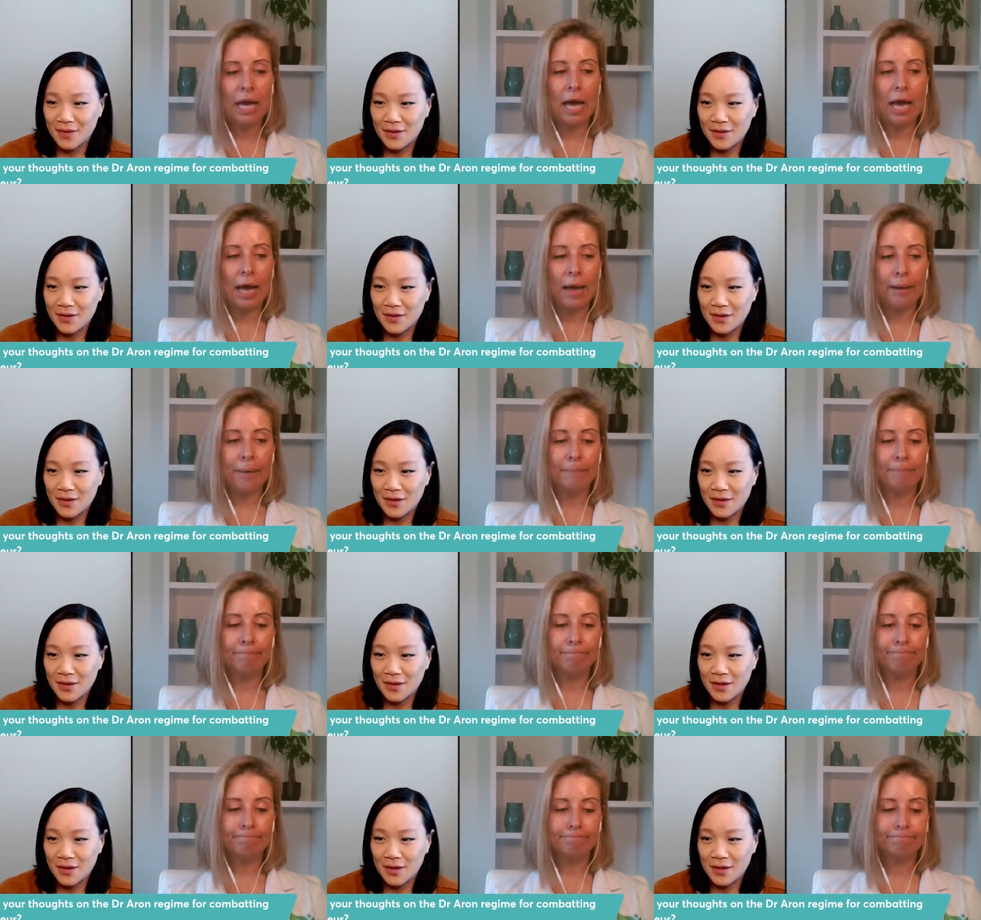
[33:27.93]

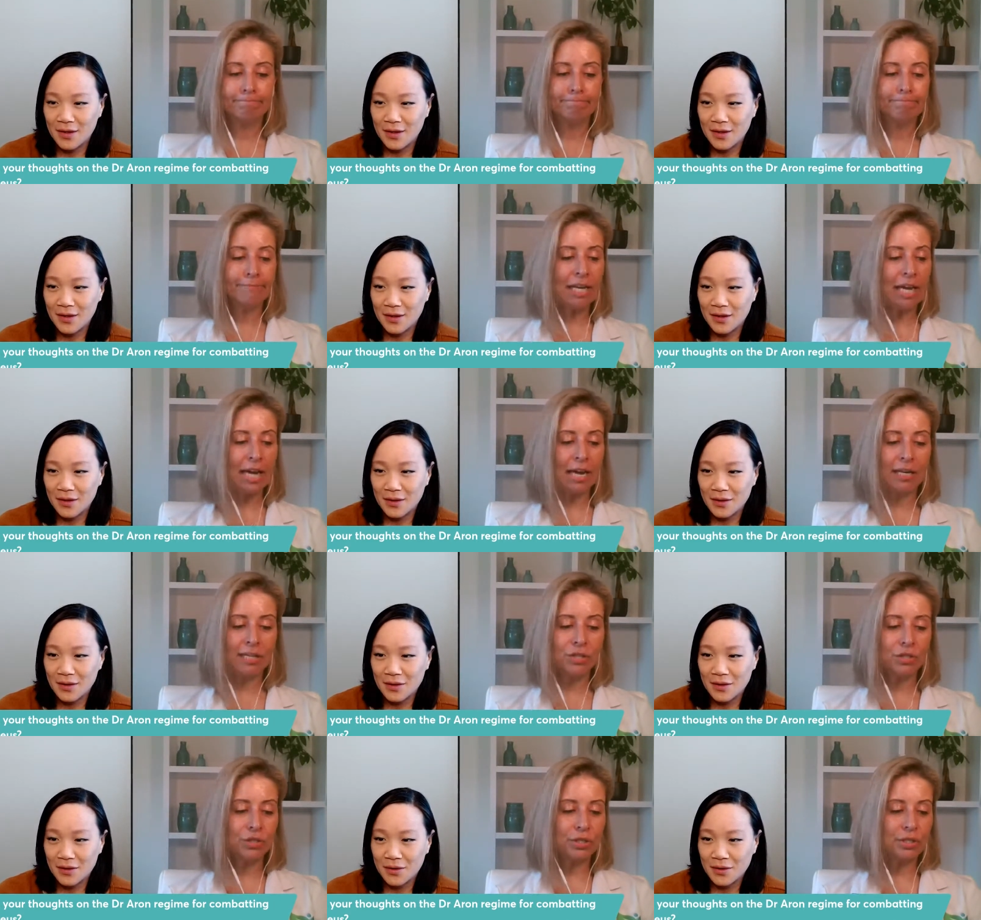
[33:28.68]
Speaker 1: Um,
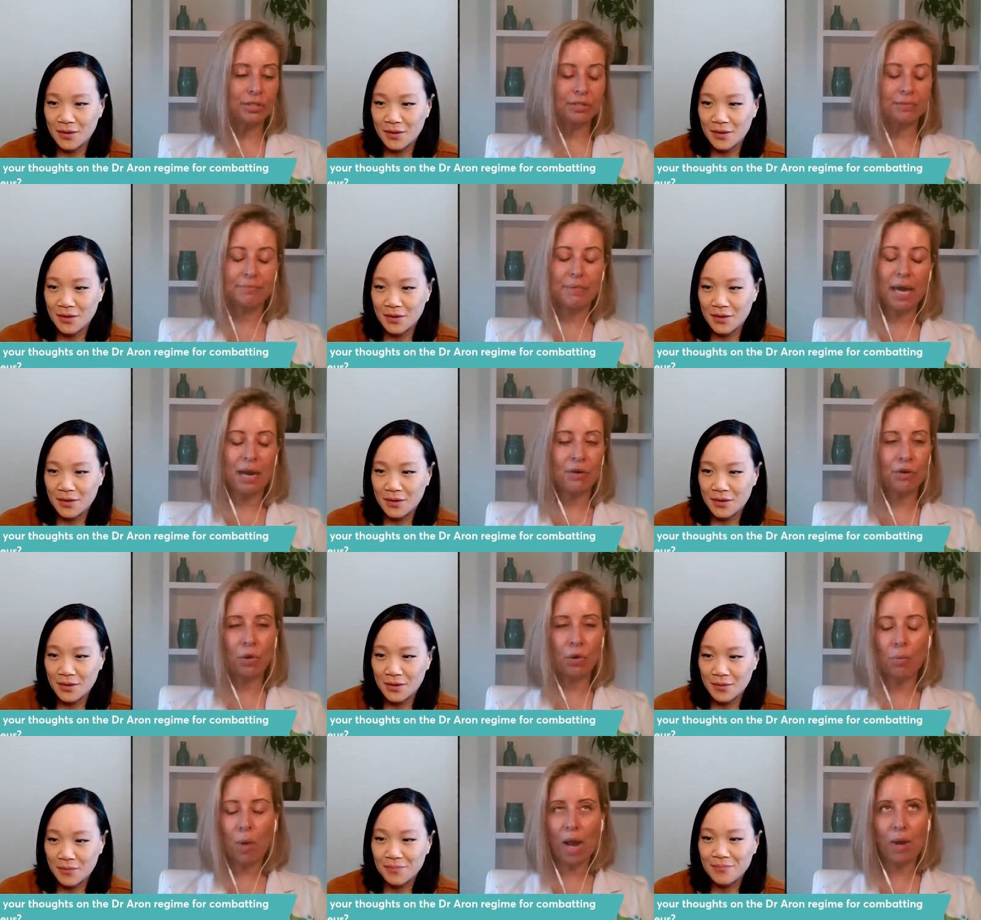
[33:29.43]
and it's just, I
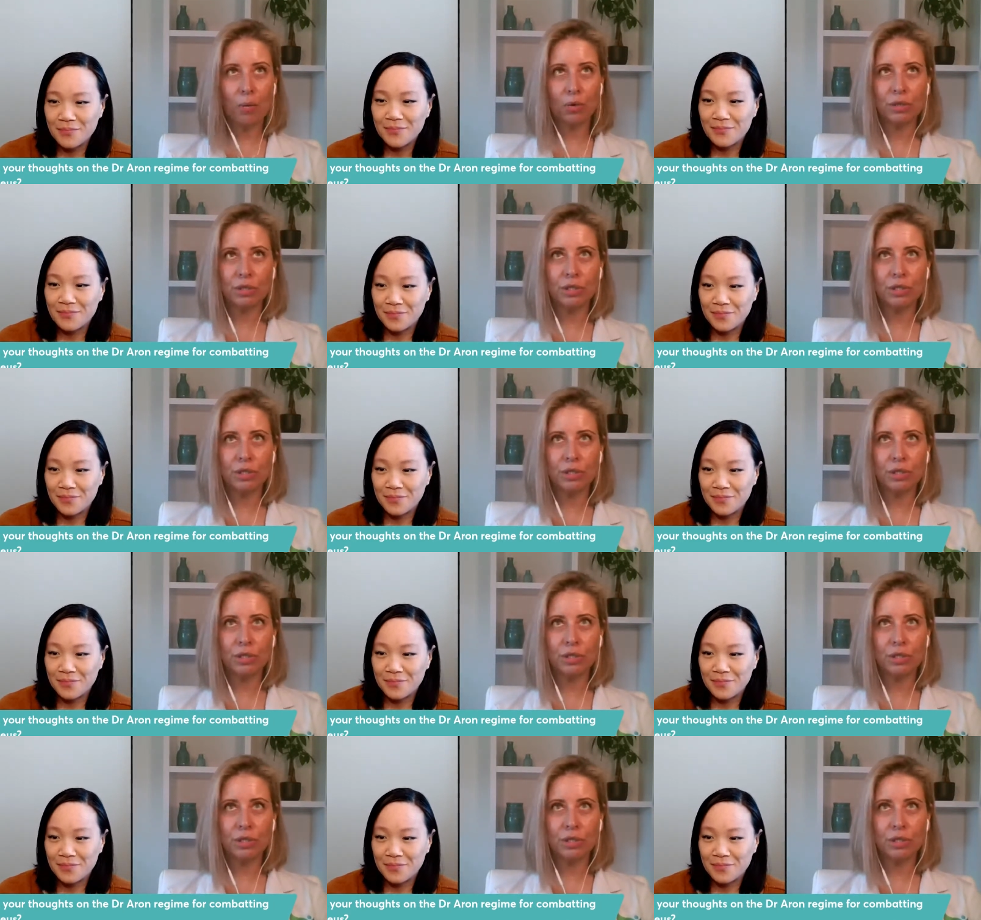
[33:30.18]
don't know why we're